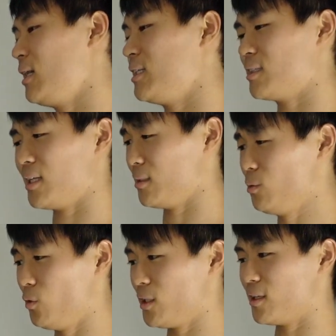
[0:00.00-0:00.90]
It's like
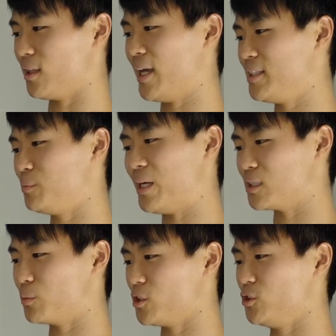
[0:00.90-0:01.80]
one of the lightest
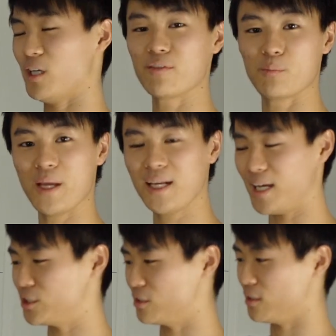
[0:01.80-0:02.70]
basketball shoes ever made,
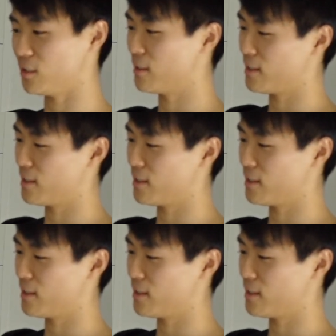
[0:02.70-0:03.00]
actually.